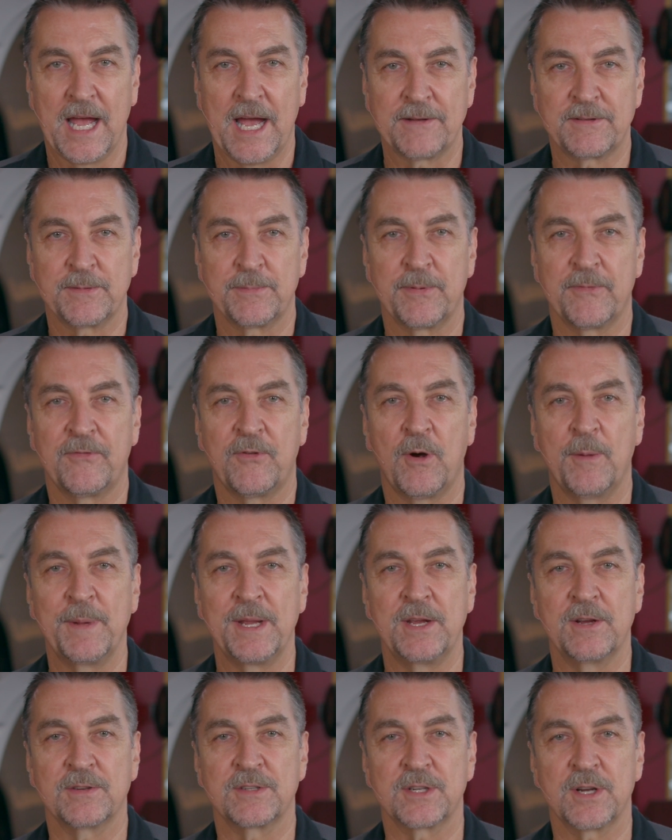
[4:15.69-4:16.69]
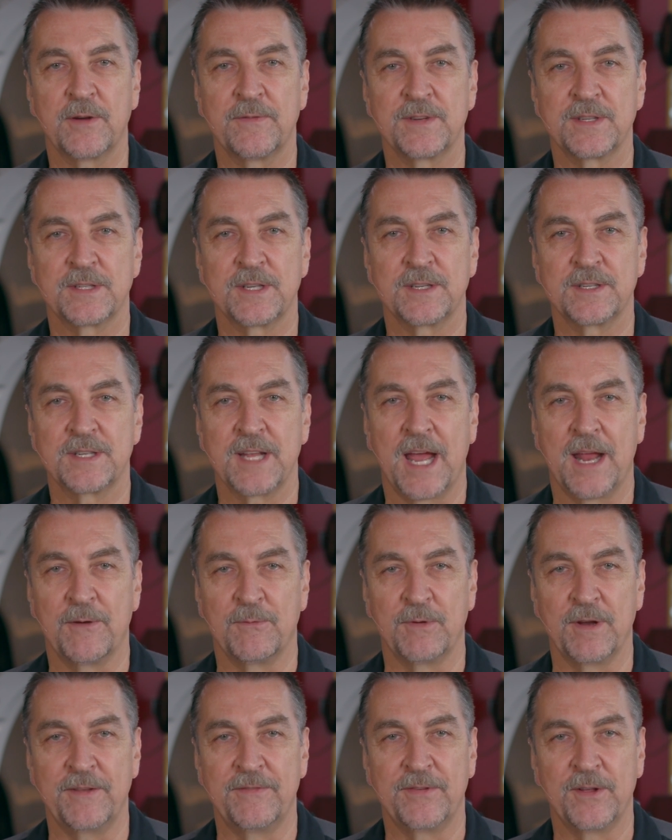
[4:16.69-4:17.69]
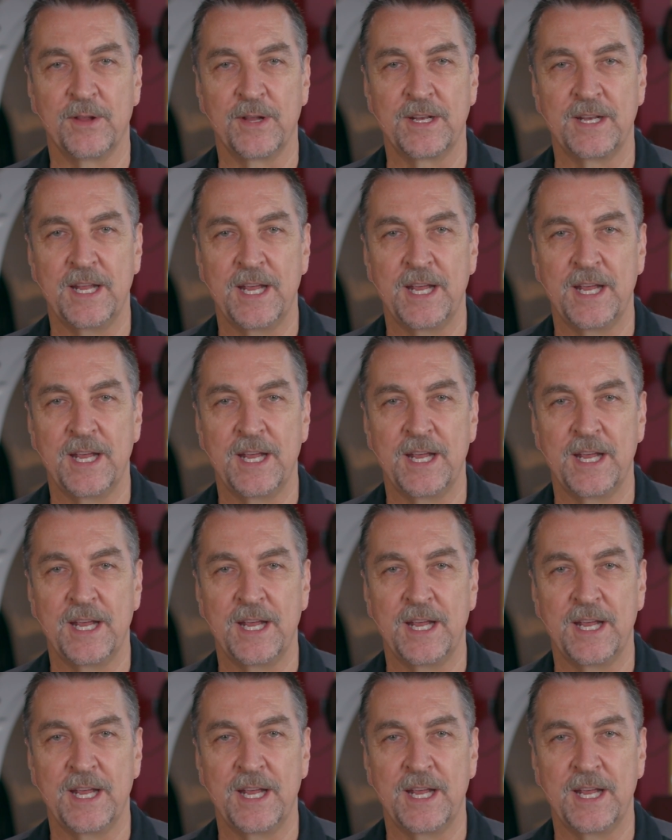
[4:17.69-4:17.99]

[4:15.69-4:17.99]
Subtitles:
After performing your services and refilling